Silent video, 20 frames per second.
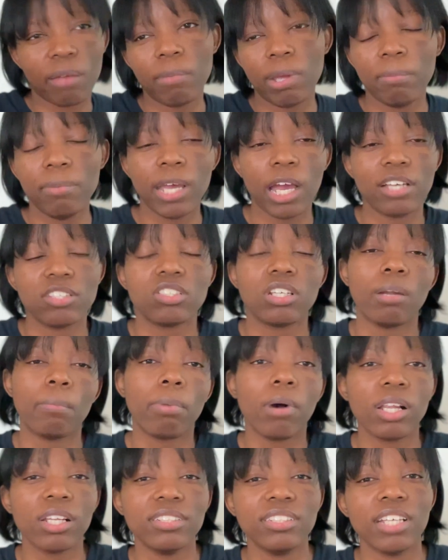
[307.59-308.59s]
Maybe I should
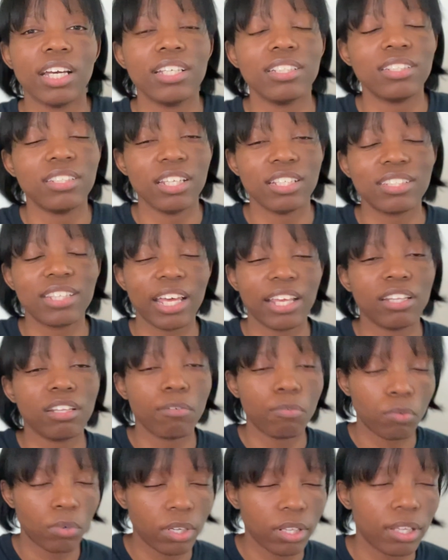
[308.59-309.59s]
apologize, this, that, and the
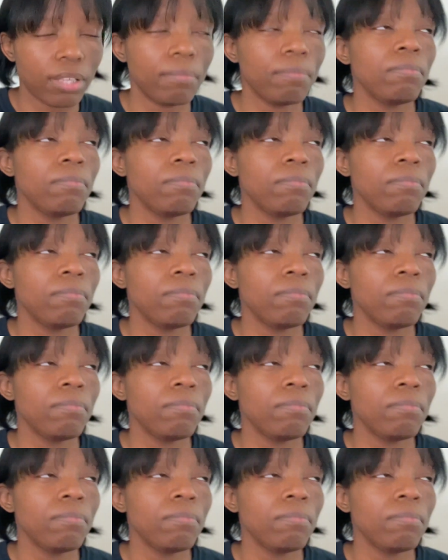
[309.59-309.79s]
fourth.